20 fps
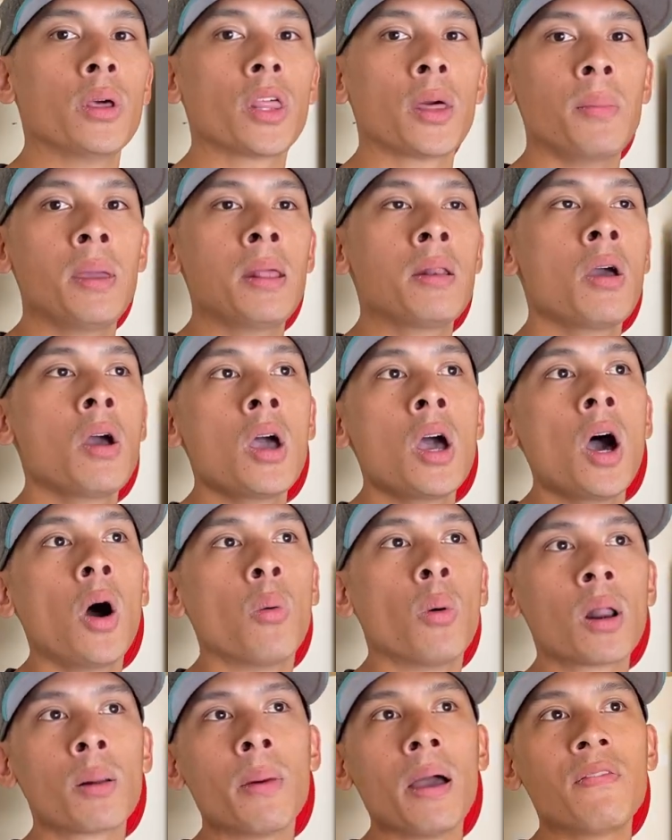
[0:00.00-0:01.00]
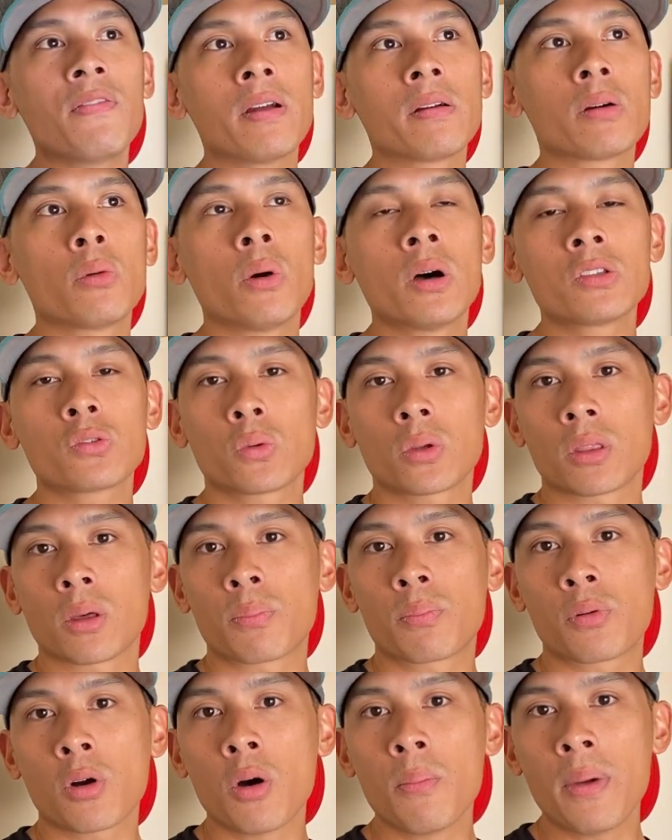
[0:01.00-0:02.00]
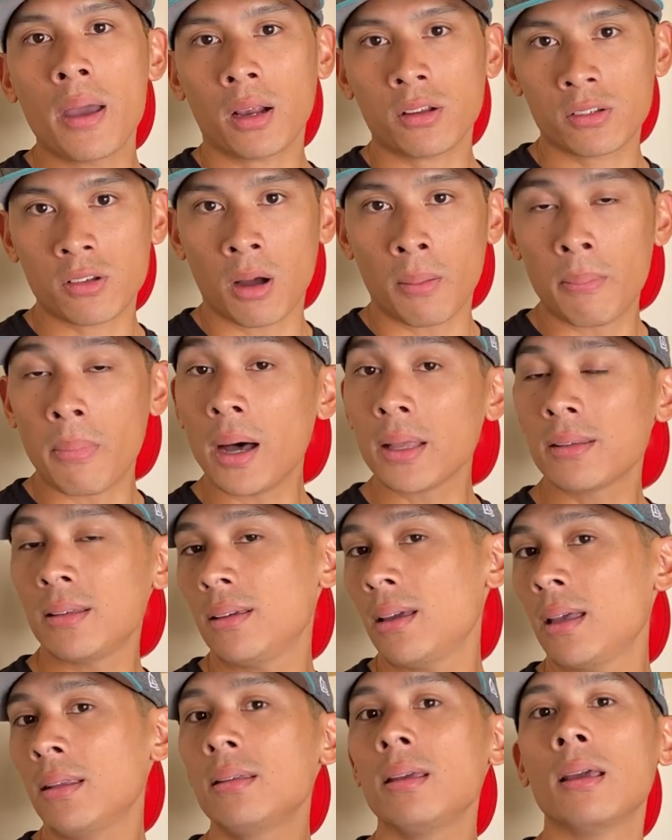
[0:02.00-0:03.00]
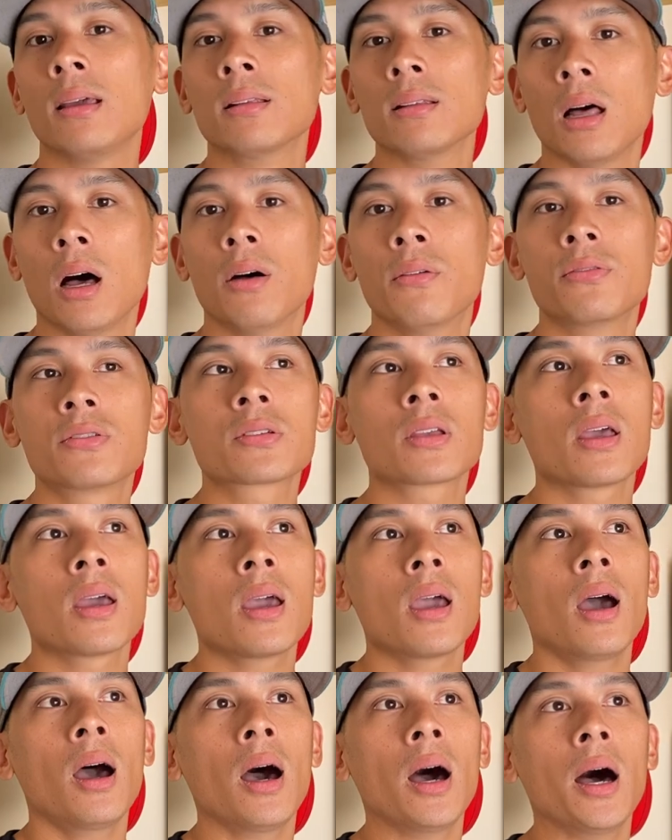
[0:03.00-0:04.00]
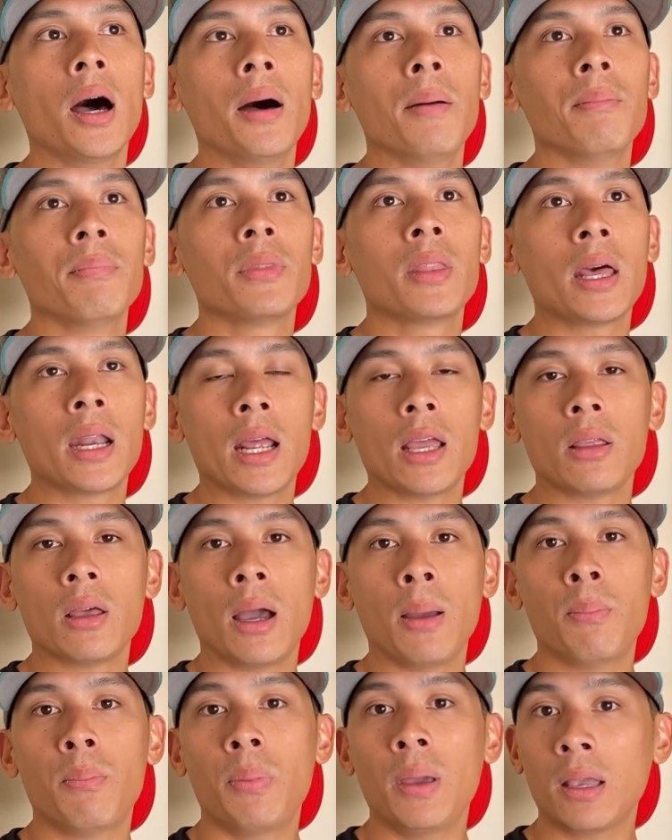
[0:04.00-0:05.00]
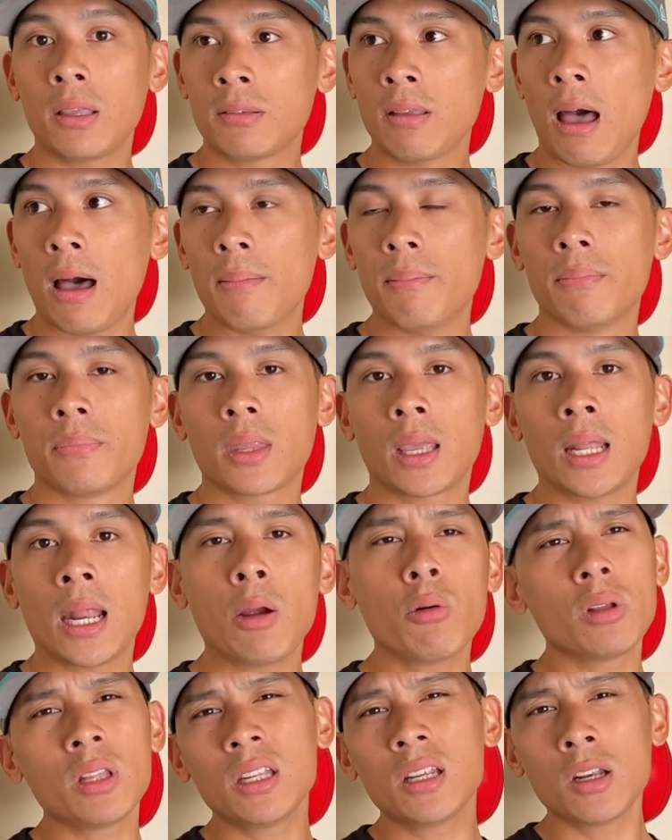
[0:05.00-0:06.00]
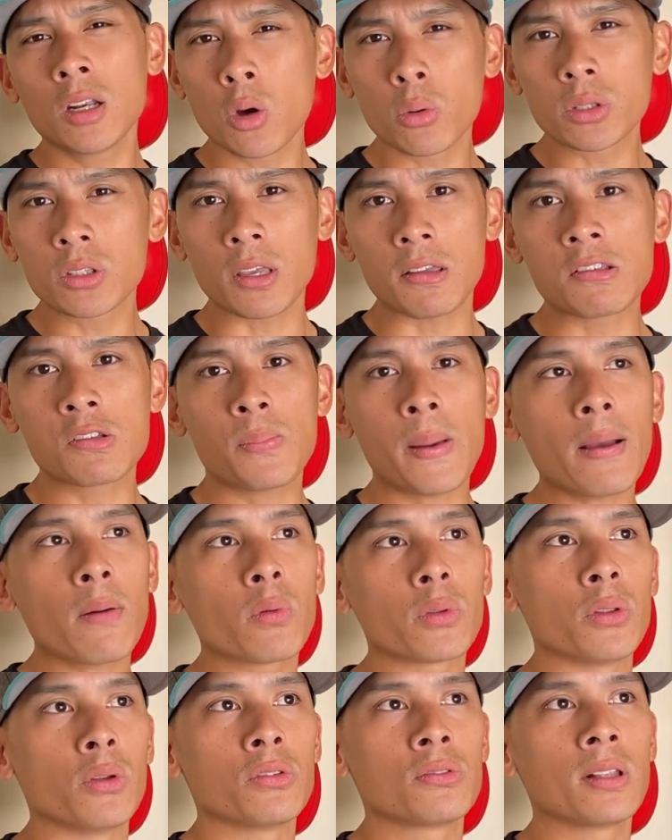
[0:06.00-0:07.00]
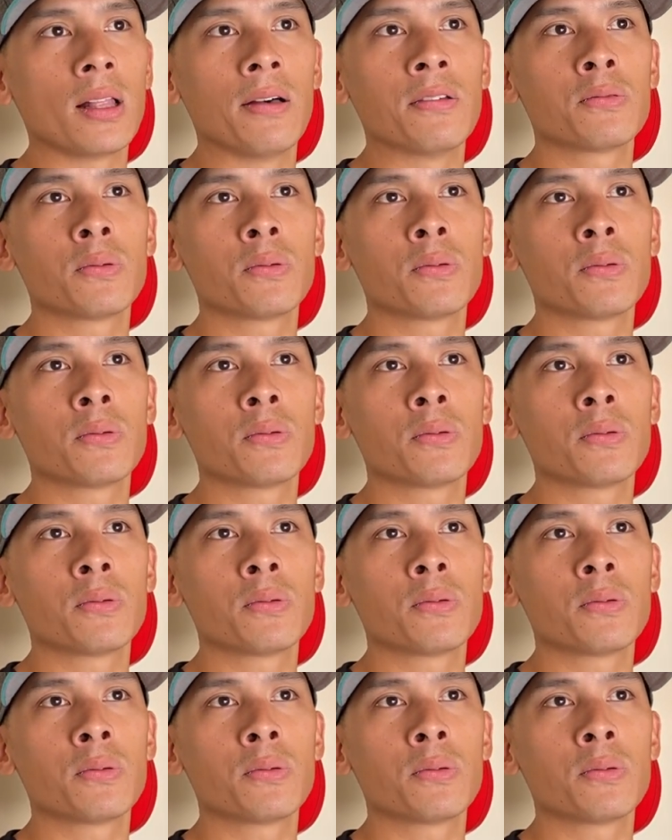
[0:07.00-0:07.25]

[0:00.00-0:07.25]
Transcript: I mean, one of my favorite ones was the Promex Combatiente gloves um, that I, I, picked up, and I really didn't know what to expect with those gloves.